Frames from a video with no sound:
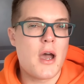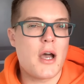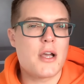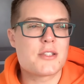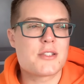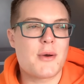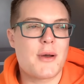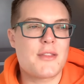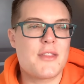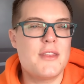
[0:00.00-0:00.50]

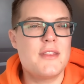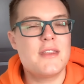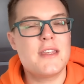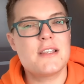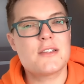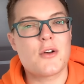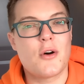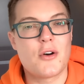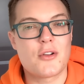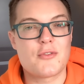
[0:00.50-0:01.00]
And so I think
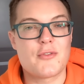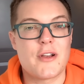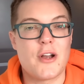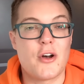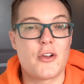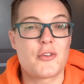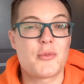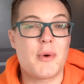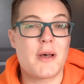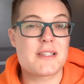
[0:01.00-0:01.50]
these ordinary
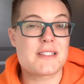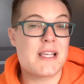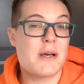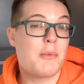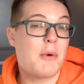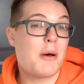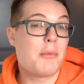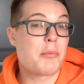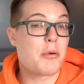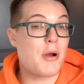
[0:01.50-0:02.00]
oils, whilst they're
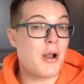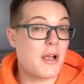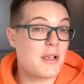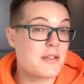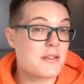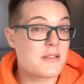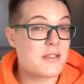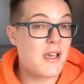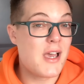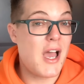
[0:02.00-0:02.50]
well
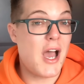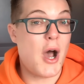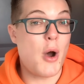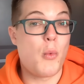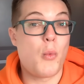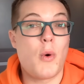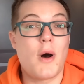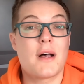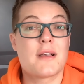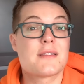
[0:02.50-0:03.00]
priced,
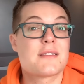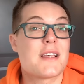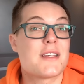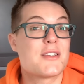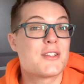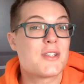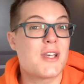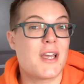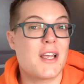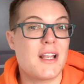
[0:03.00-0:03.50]
and whilst
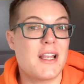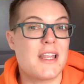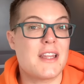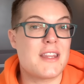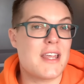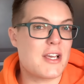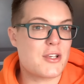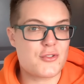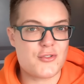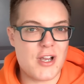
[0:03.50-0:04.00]
they're certainly,
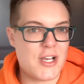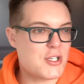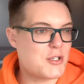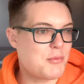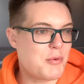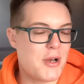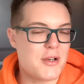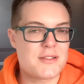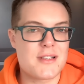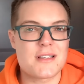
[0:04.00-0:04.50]
the
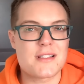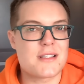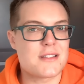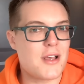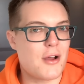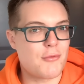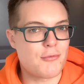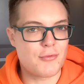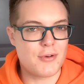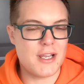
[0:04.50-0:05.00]
extraction
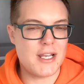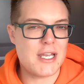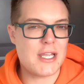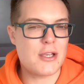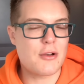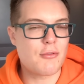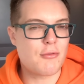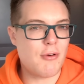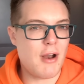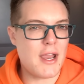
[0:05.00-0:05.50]
processes are really
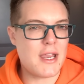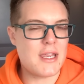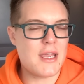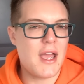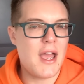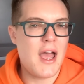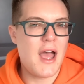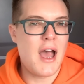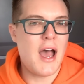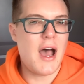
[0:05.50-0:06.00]

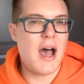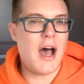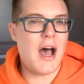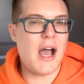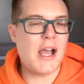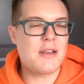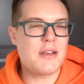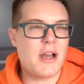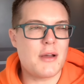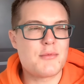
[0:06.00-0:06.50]
great,
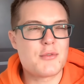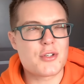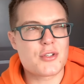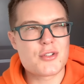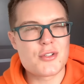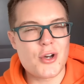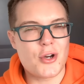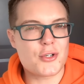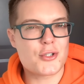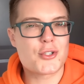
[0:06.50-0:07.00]
I'm
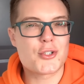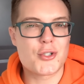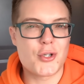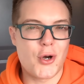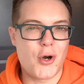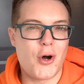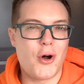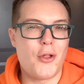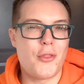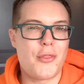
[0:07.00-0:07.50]
just not
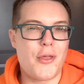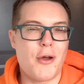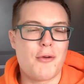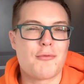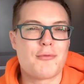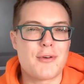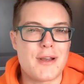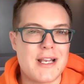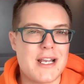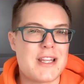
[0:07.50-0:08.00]
sure
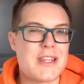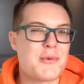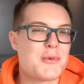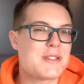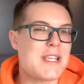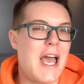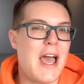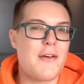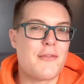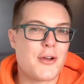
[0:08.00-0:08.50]
that really there
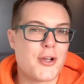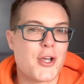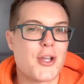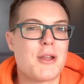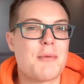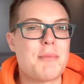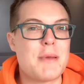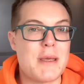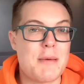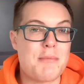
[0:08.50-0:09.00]
was ever
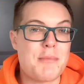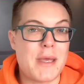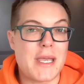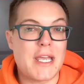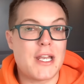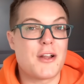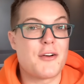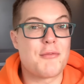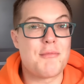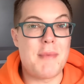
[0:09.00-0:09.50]
going to be a
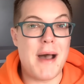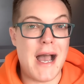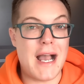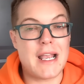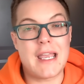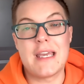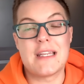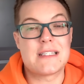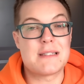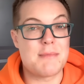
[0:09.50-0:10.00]
big enough
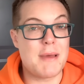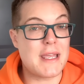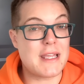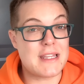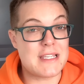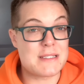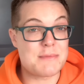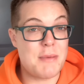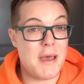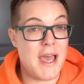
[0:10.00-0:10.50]
market to
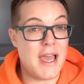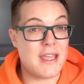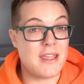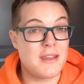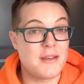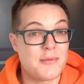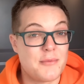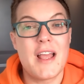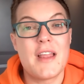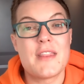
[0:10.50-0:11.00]
make this
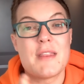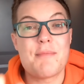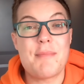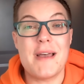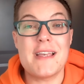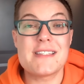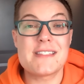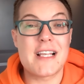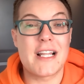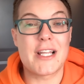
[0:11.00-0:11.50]
pay. The
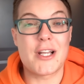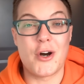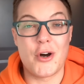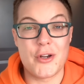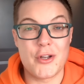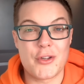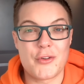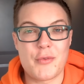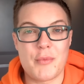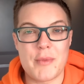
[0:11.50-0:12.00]
best selling
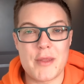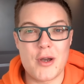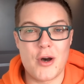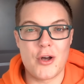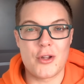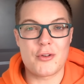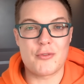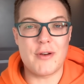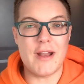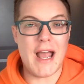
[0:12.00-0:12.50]
oils from The
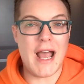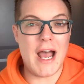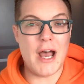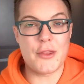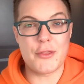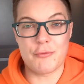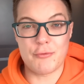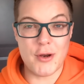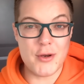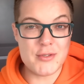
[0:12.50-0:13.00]
Ordinary
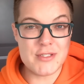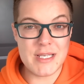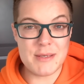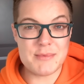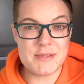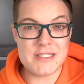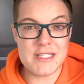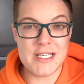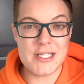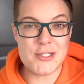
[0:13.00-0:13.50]
are the
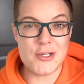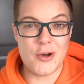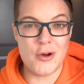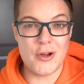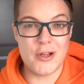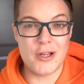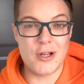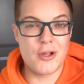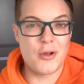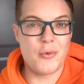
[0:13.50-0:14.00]
rosehip seed
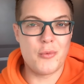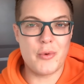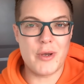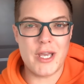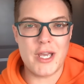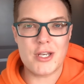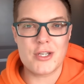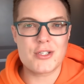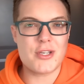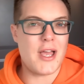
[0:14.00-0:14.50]
oil,
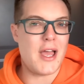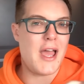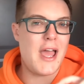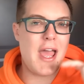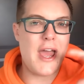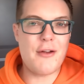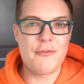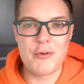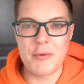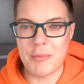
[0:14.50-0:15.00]
which
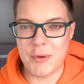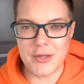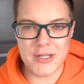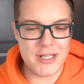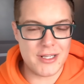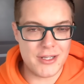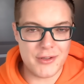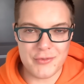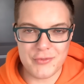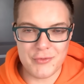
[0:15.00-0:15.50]

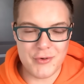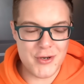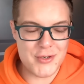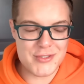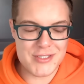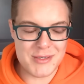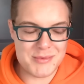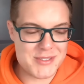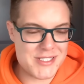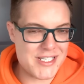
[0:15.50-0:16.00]
everybody loves
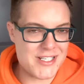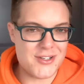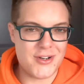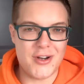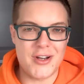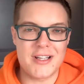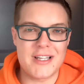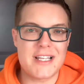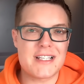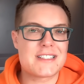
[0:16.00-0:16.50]
rosehip seed
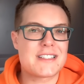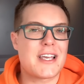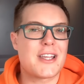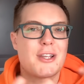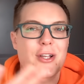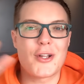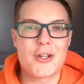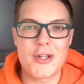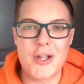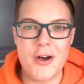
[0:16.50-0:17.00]
oil. It's
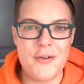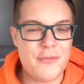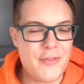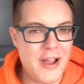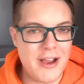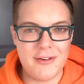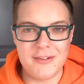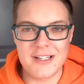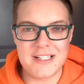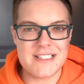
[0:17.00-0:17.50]
getting a lot of
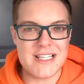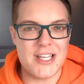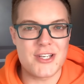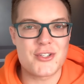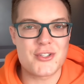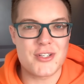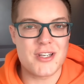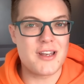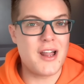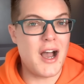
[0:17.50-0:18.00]
viral
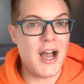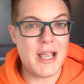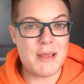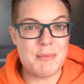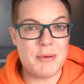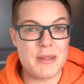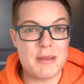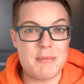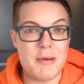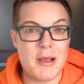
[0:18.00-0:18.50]
attention and
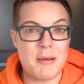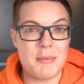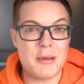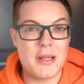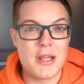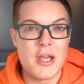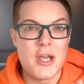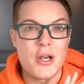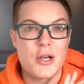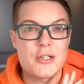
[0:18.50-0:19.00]
hype at the
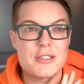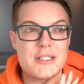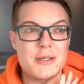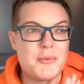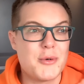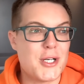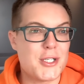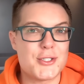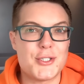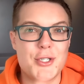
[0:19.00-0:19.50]
moment because it
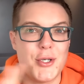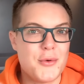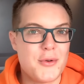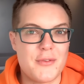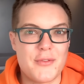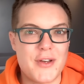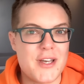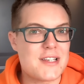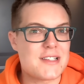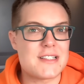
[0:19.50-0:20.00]
works
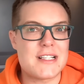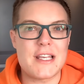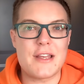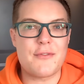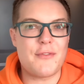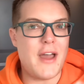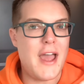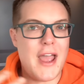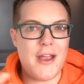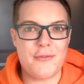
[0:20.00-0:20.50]
universally
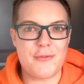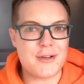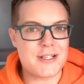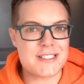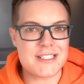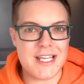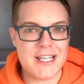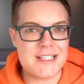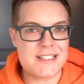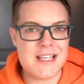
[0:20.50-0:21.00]
for every
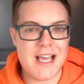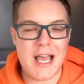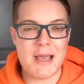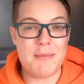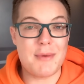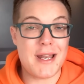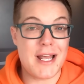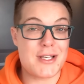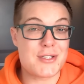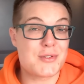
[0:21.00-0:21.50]
skin
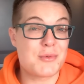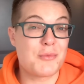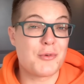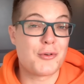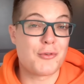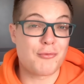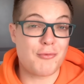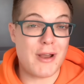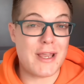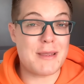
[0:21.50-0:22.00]
type and has
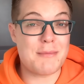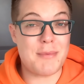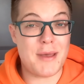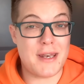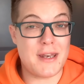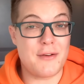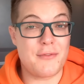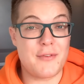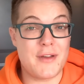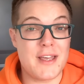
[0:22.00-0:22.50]
some great
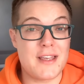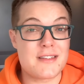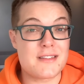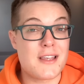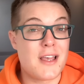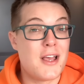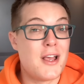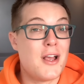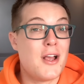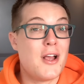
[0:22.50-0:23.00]

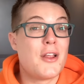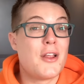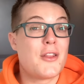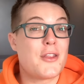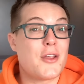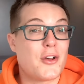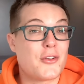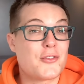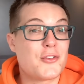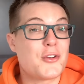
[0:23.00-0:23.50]
benefits.
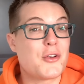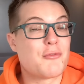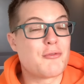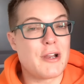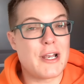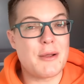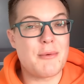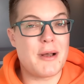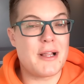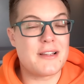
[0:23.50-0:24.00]
They also do
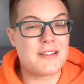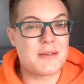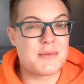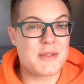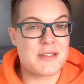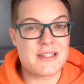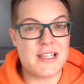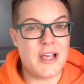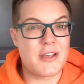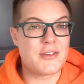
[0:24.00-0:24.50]
really well in
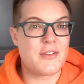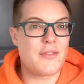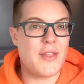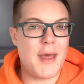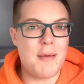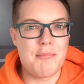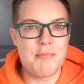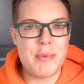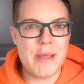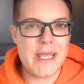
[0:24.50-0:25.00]
terms of sales of
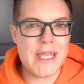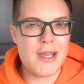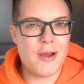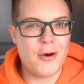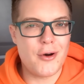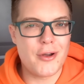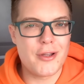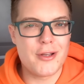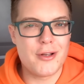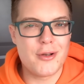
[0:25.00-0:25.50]
their bee
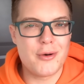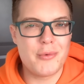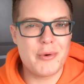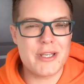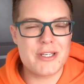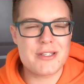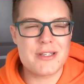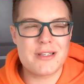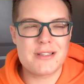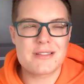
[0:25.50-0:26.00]
oil,
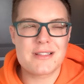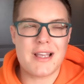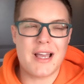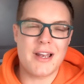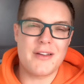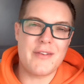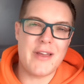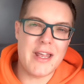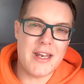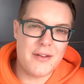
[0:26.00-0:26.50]
which is
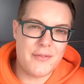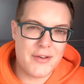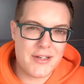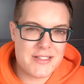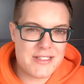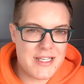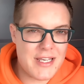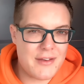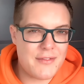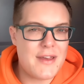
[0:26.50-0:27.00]
kind of
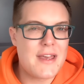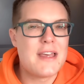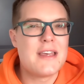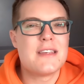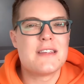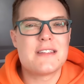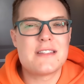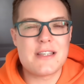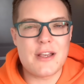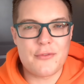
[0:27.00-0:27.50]
innovative.
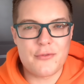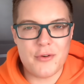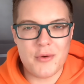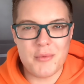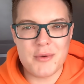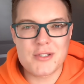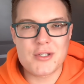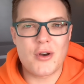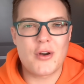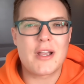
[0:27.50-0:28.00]
It's
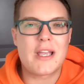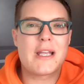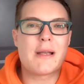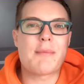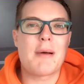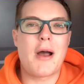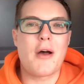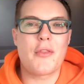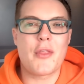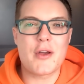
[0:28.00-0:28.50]
different. We're talking
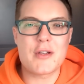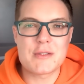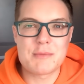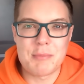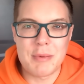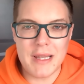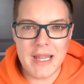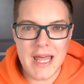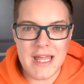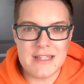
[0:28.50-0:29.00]
about those
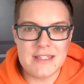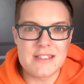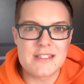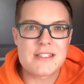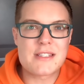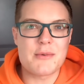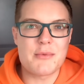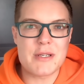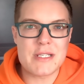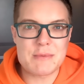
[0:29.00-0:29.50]

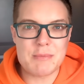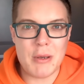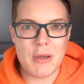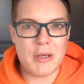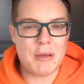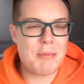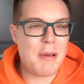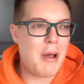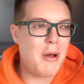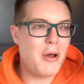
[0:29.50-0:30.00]
blends that we
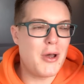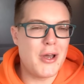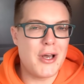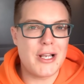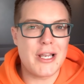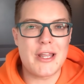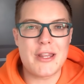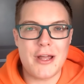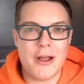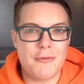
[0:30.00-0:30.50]
spoke about
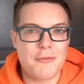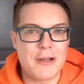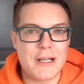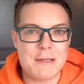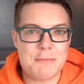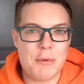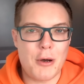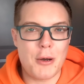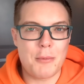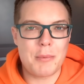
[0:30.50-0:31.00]
earlier that are
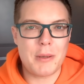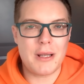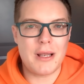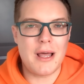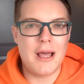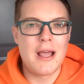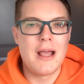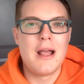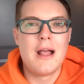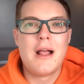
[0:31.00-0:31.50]
really
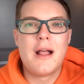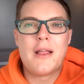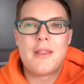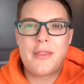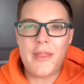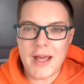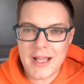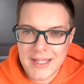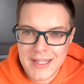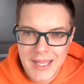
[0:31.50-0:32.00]
popular.
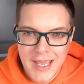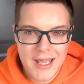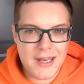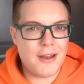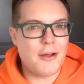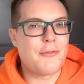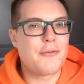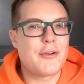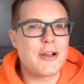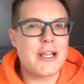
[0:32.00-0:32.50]

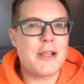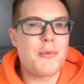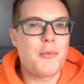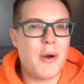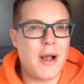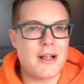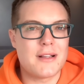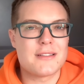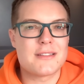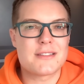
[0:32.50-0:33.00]
Again, a really
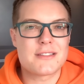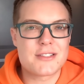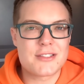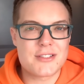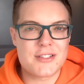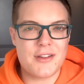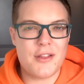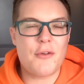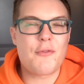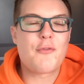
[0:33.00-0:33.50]
well
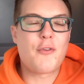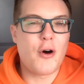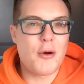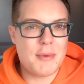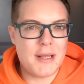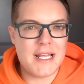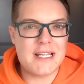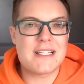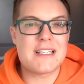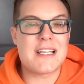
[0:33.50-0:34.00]

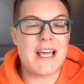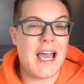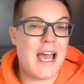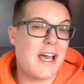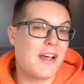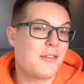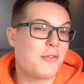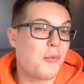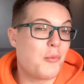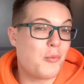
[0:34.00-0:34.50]
formulated
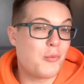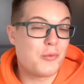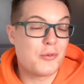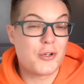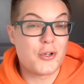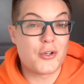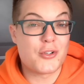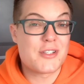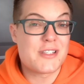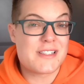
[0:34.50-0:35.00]
and
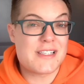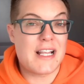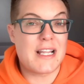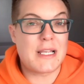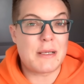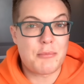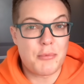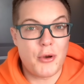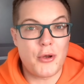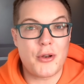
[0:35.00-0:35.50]
good
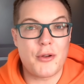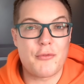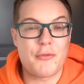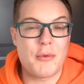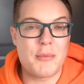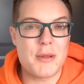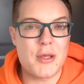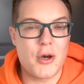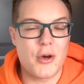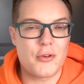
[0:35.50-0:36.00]
selling product
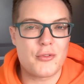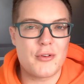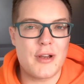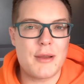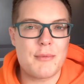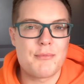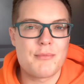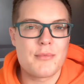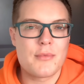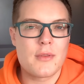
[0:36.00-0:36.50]
from The
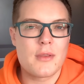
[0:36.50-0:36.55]
Ordinary.